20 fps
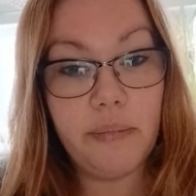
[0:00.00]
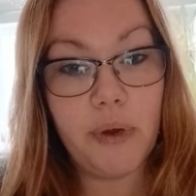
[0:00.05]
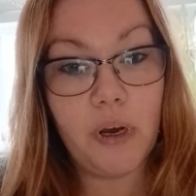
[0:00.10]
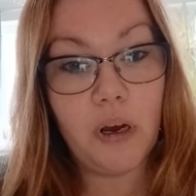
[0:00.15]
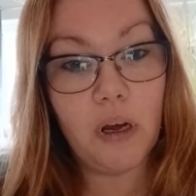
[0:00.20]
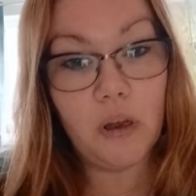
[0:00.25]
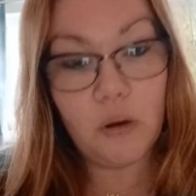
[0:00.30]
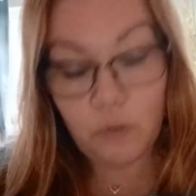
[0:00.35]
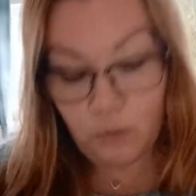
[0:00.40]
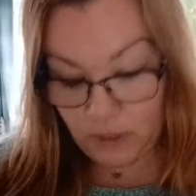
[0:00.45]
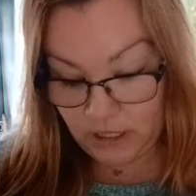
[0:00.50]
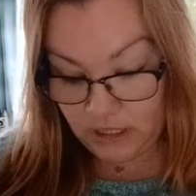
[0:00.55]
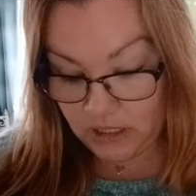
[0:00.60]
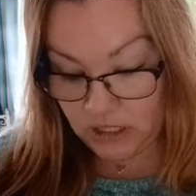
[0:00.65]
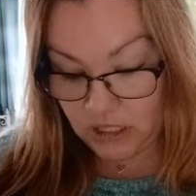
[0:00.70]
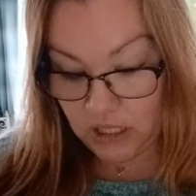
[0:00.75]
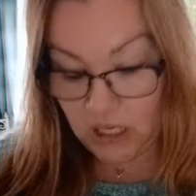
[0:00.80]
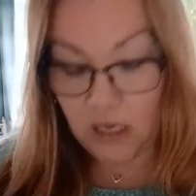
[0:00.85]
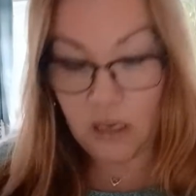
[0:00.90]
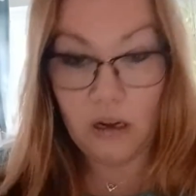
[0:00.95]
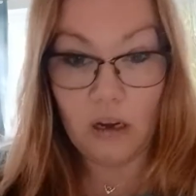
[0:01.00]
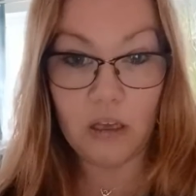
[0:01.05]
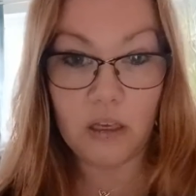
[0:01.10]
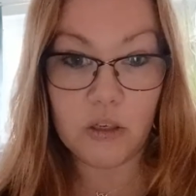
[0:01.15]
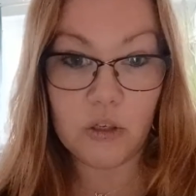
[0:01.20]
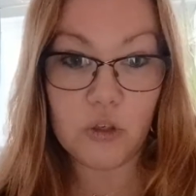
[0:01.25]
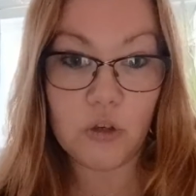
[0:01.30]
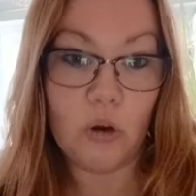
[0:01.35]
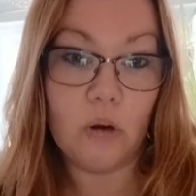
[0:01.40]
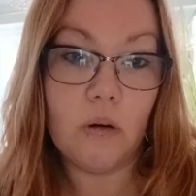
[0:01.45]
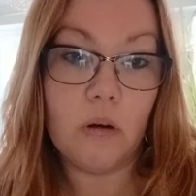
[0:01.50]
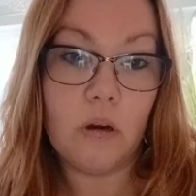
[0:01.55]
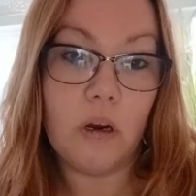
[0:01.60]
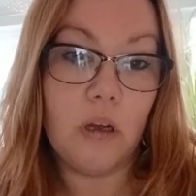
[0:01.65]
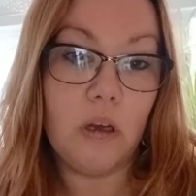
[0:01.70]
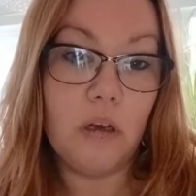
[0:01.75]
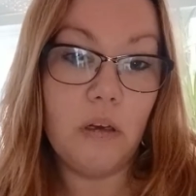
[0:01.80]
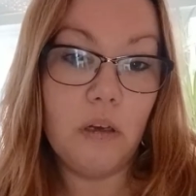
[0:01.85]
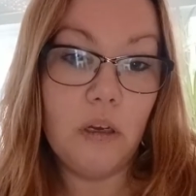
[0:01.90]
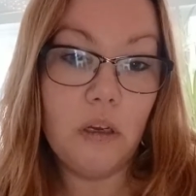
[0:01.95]
but I always think, like
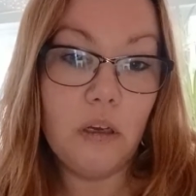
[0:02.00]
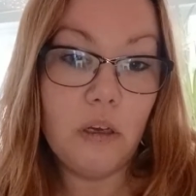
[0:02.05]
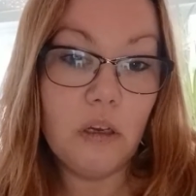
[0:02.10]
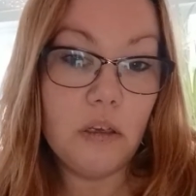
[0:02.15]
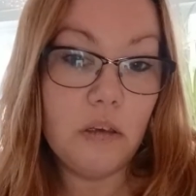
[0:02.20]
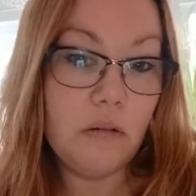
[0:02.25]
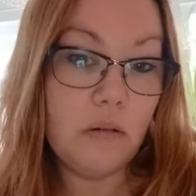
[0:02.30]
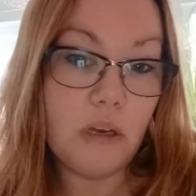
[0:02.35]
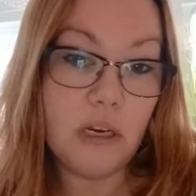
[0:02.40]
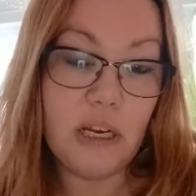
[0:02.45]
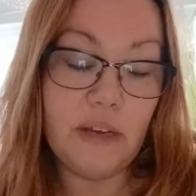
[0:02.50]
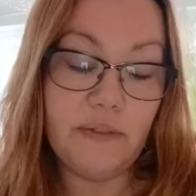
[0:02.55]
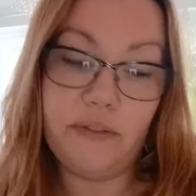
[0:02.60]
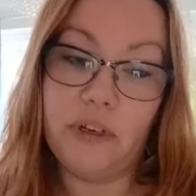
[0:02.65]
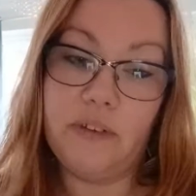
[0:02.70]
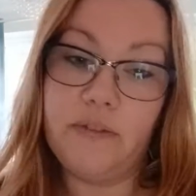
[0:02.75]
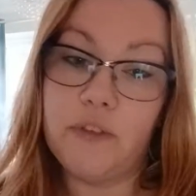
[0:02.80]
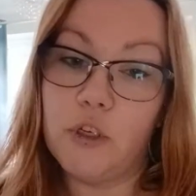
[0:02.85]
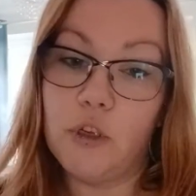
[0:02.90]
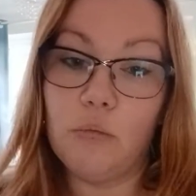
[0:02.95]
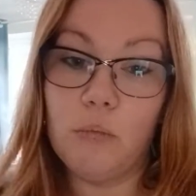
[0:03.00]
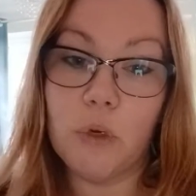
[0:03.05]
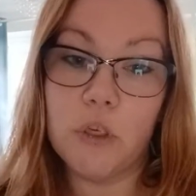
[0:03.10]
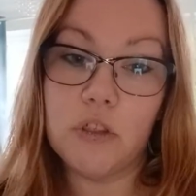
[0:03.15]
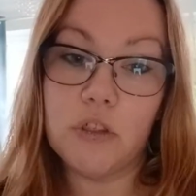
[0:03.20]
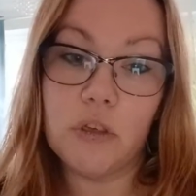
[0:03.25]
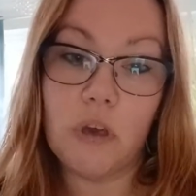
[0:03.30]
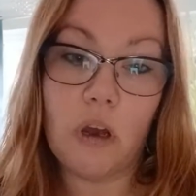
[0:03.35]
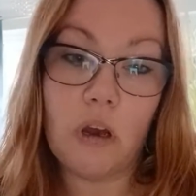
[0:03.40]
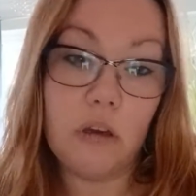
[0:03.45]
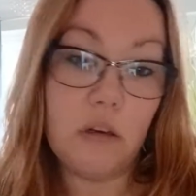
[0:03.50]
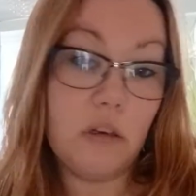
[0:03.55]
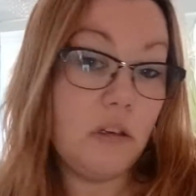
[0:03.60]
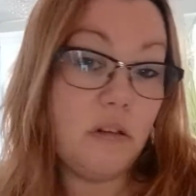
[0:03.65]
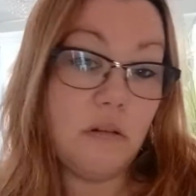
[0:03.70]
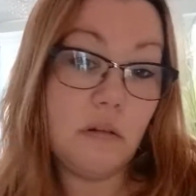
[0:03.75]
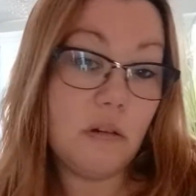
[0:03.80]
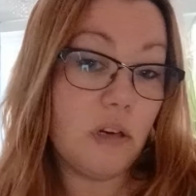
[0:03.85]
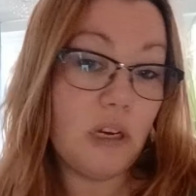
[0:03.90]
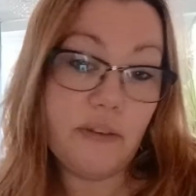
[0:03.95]
chocolate, you can never have too much yarn
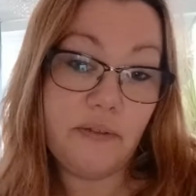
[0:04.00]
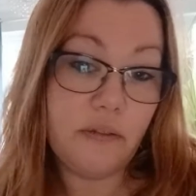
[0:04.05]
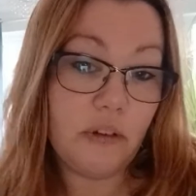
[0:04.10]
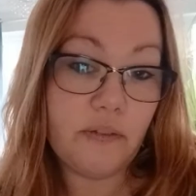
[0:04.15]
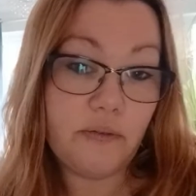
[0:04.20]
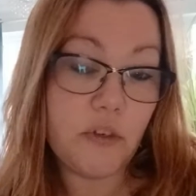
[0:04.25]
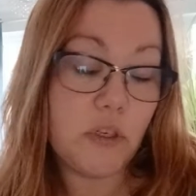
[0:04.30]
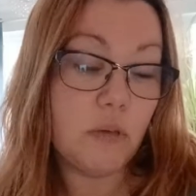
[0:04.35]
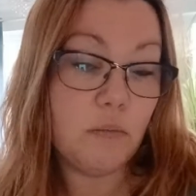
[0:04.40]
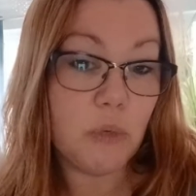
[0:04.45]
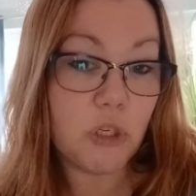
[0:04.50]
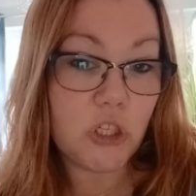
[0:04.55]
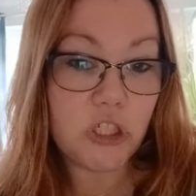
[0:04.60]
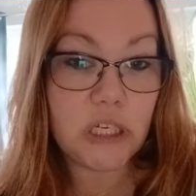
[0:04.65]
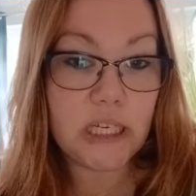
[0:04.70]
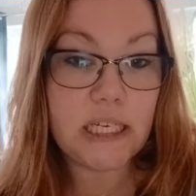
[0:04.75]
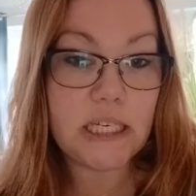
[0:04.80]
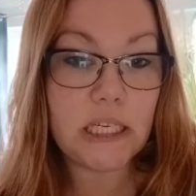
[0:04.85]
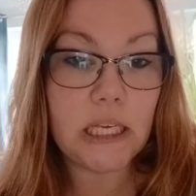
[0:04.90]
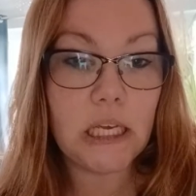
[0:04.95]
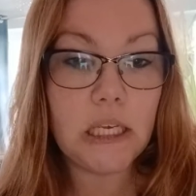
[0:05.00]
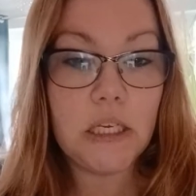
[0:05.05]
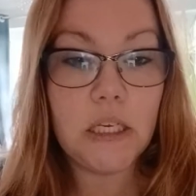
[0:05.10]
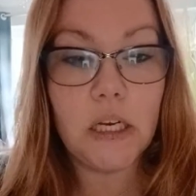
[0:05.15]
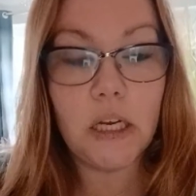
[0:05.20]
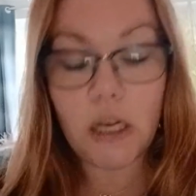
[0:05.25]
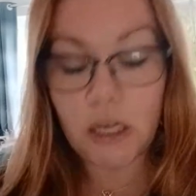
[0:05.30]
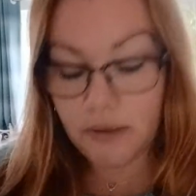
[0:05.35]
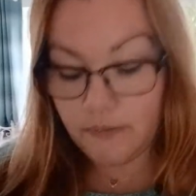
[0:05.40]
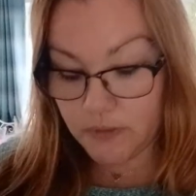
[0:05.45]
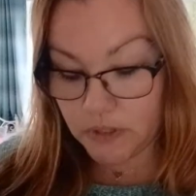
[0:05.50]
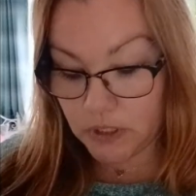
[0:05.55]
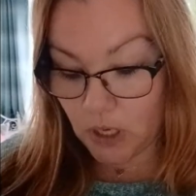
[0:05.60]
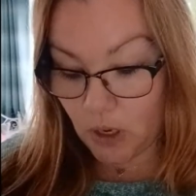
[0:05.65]
and you can never have too much knitting in your life.